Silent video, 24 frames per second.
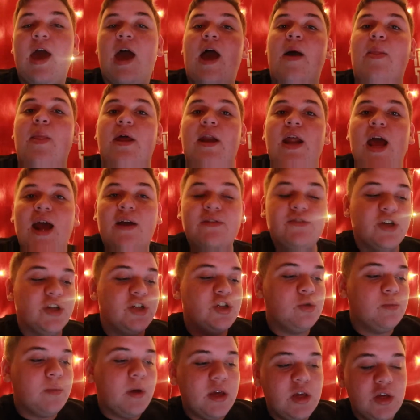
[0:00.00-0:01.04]
And then after I
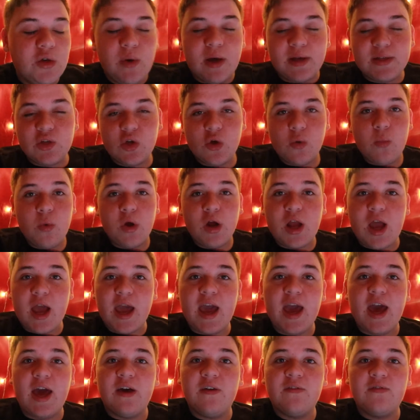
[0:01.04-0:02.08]
do my US homework, I
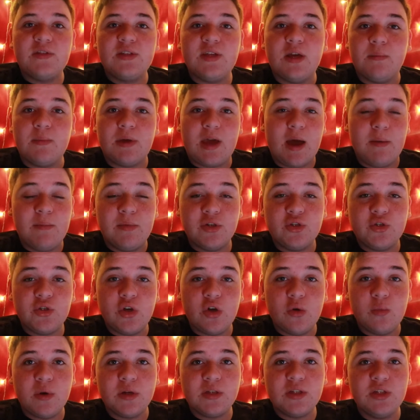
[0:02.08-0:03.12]
have some chemistry
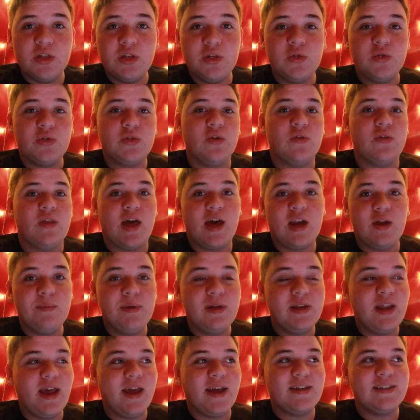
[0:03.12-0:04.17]
homework to do, so that'll
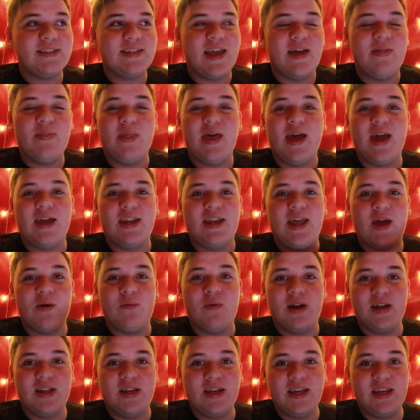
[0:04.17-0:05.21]
be next. And then I
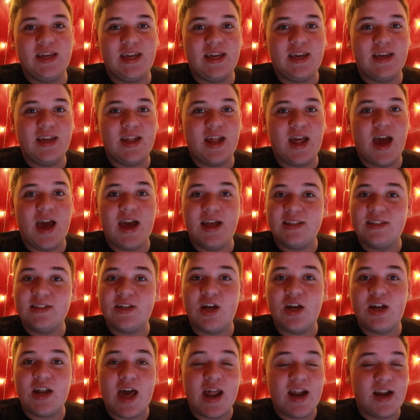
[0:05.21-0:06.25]
want to get a head
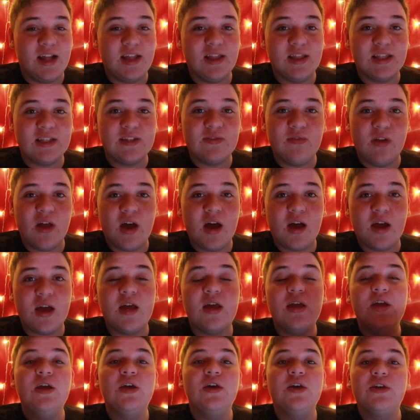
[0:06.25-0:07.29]
start in editing this vlog
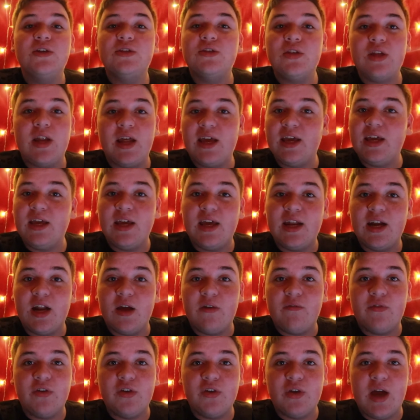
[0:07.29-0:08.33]
so that I can get it
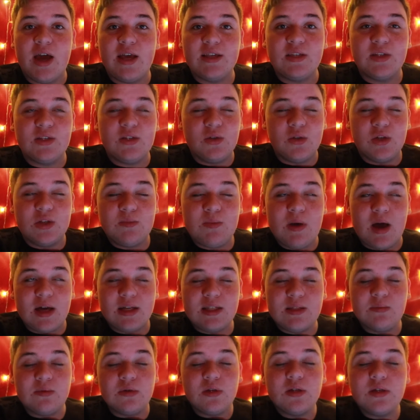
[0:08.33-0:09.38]
up for you guys as soon as
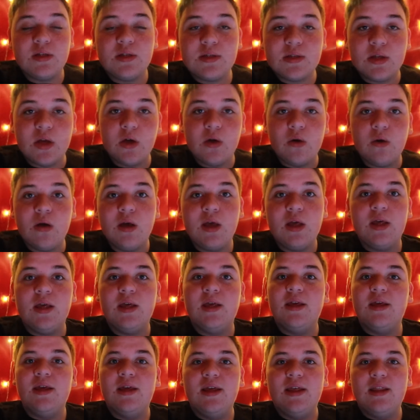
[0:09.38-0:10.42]
possible. So
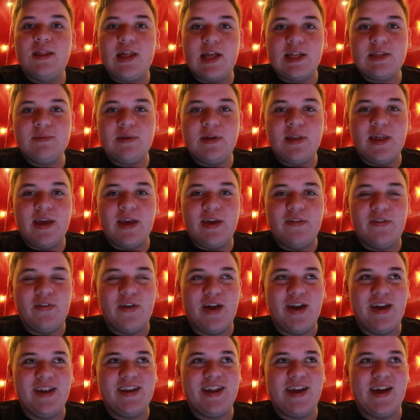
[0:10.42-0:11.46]
that's my life
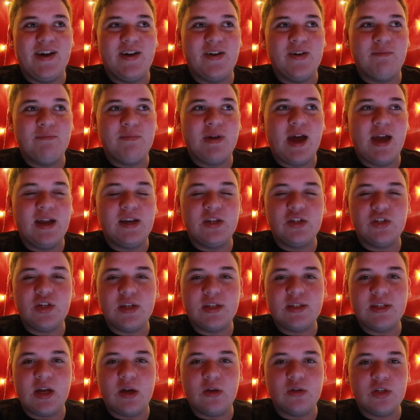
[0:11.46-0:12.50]
right now. I'm kind of
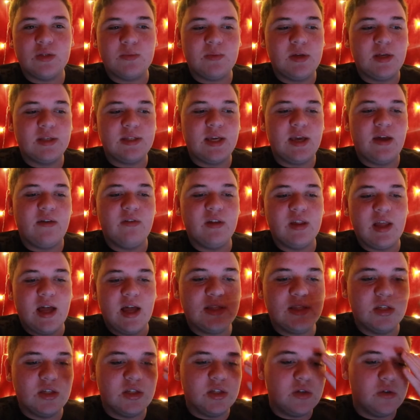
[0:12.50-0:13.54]
stressed out just because I have a
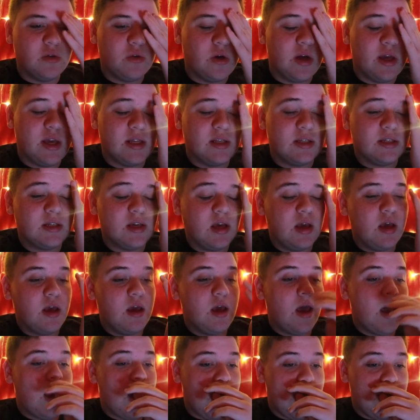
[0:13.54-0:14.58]
to do and
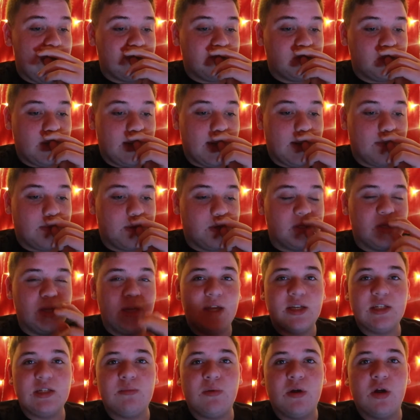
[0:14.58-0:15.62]
I have to wake up early
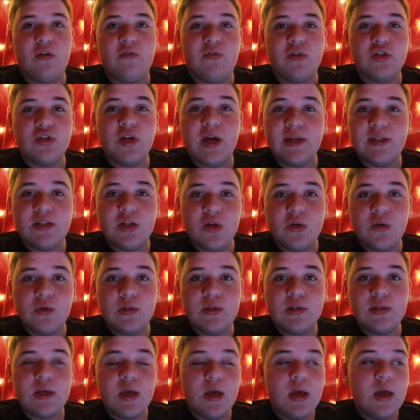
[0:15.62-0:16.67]
again tomorrow for
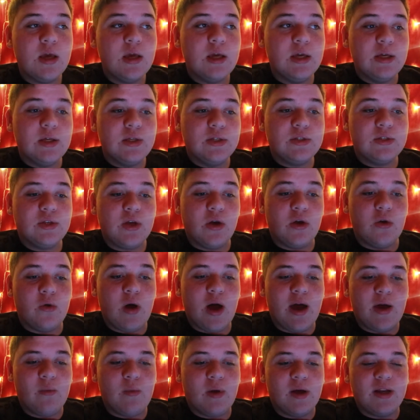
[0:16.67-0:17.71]
tritones. So
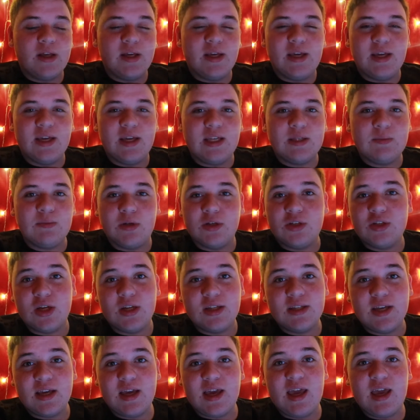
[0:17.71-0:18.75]
I want to get as much done
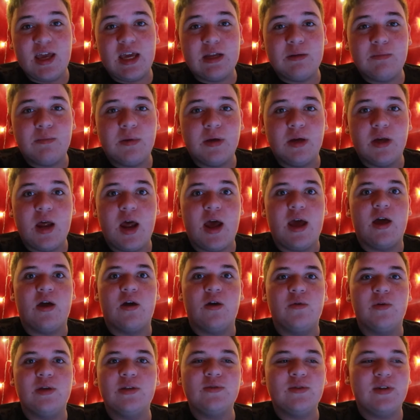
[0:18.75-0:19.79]
as I can, but I
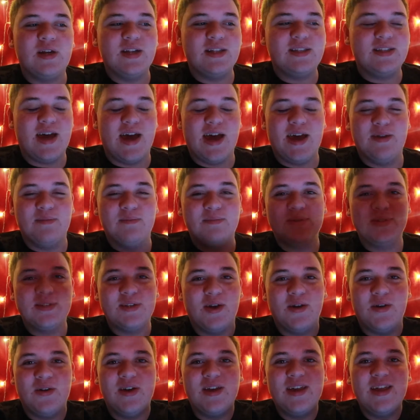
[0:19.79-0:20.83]
always run out of time.
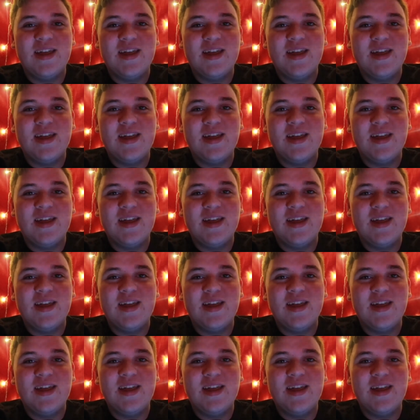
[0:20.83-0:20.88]
So